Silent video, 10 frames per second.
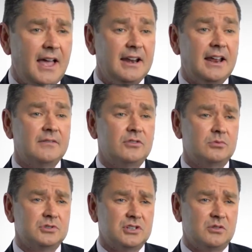and have the
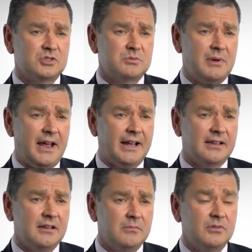results
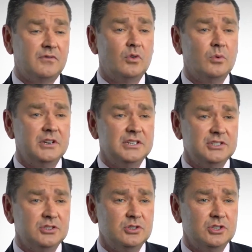back before we
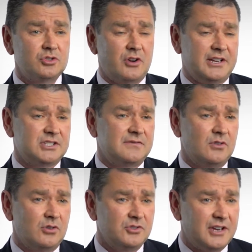need to do the
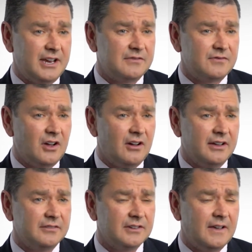transfer on day
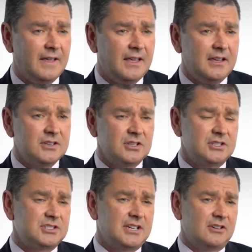5. So
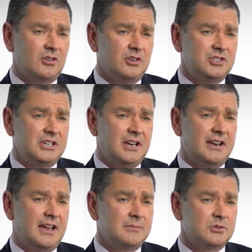this technology
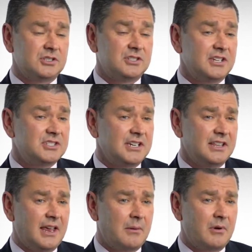enables the testing
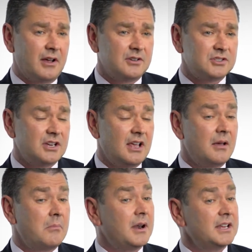of the embryos
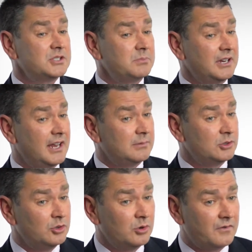plus being able
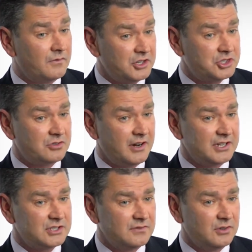to do a fresh
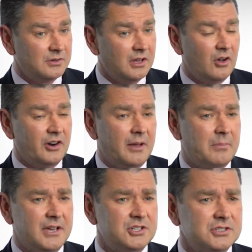transfer on our
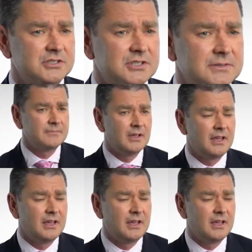patients.